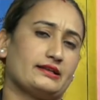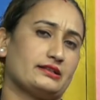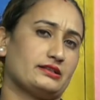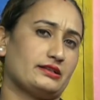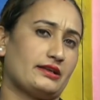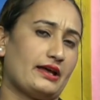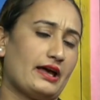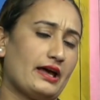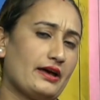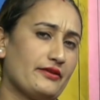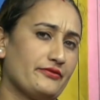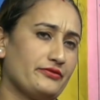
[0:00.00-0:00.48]

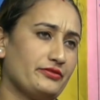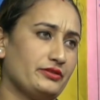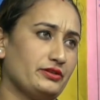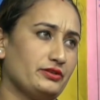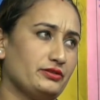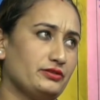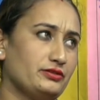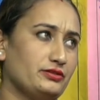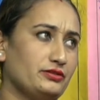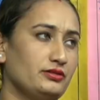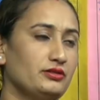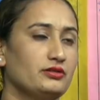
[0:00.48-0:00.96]
Have
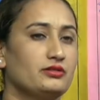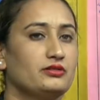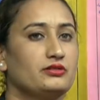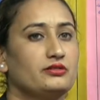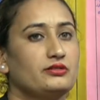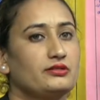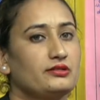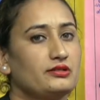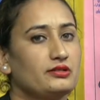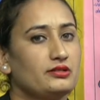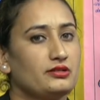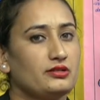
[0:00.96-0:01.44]
you
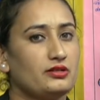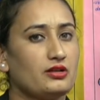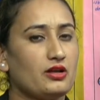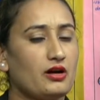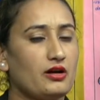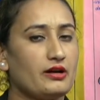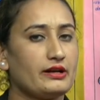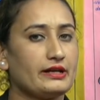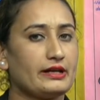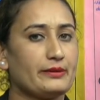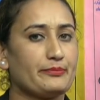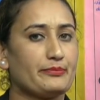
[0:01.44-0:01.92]

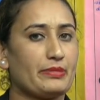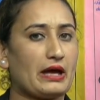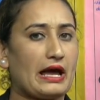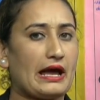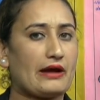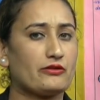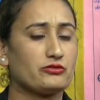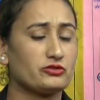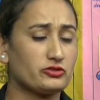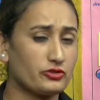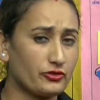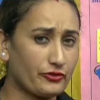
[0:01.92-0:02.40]
learned
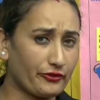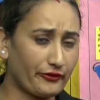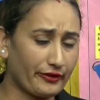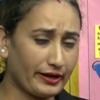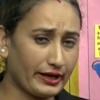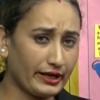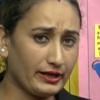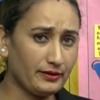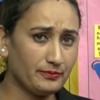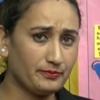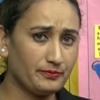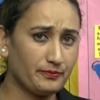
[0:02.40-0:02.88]
about
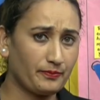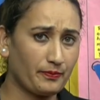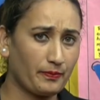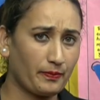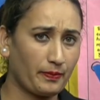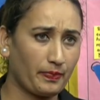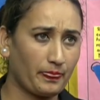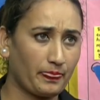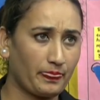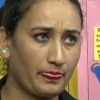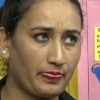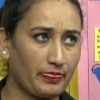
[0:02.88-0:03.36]
ray?
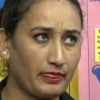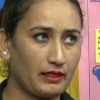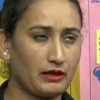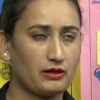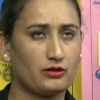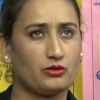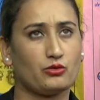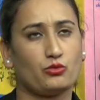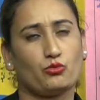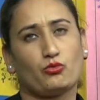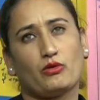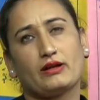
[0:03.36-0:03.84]

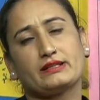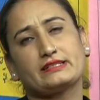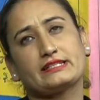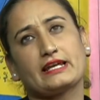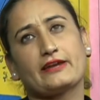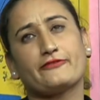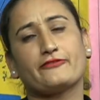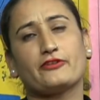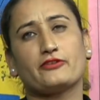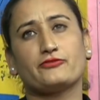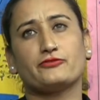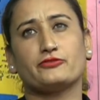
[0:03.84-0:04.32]
What
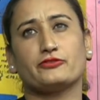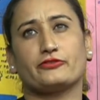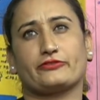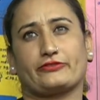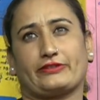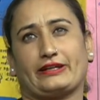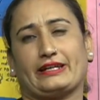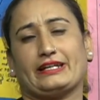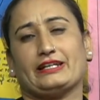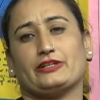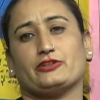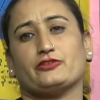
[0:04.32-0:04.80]
type of
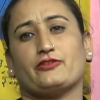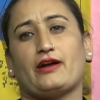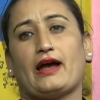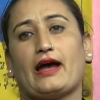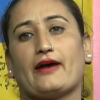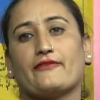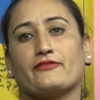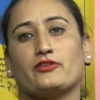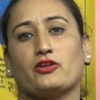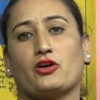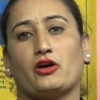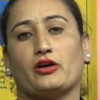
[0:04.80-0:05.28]
ray you
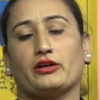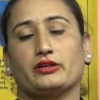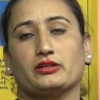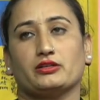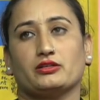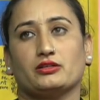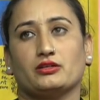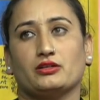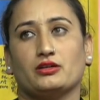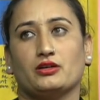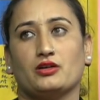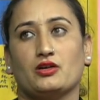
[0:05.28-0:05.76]
have learned?
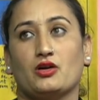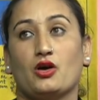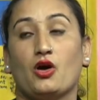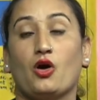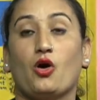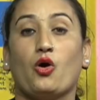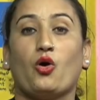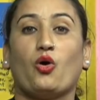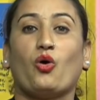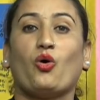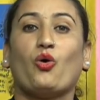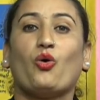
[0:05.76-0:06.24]

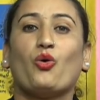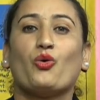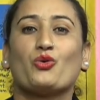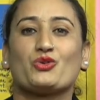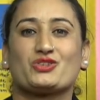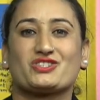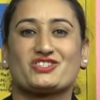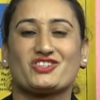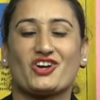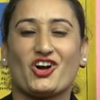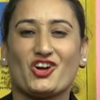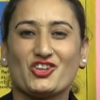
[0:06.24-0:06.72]
Oh,
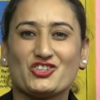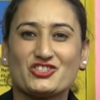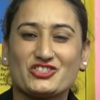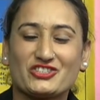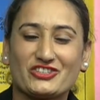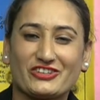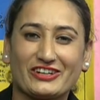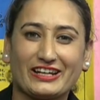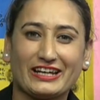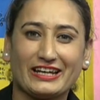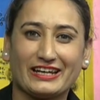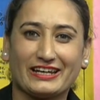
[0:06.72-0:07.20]

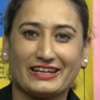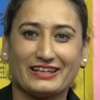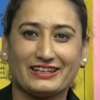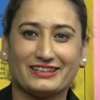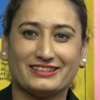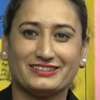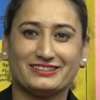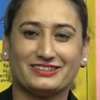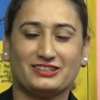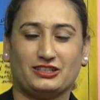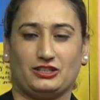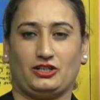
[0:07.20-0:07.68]
sun's ray.
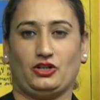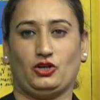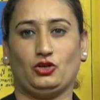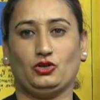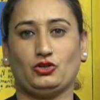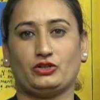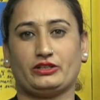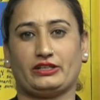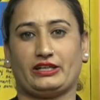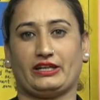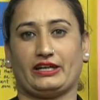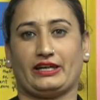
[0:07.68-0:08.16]

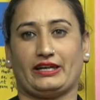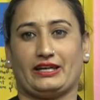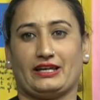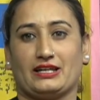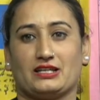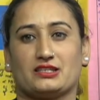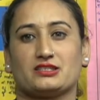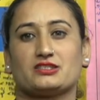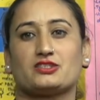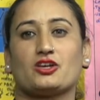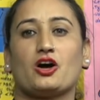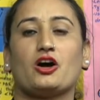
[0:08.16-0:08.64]
Okay,
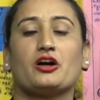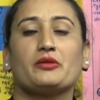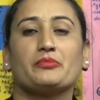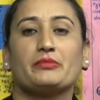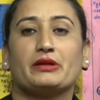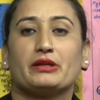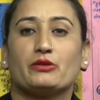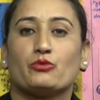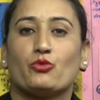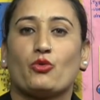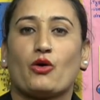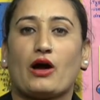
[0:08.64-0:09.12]
sun
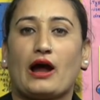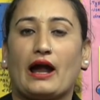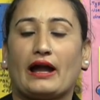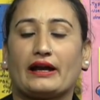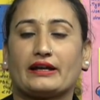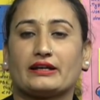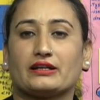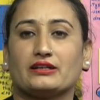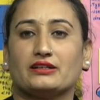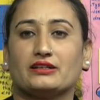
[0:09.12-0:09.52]
mean what?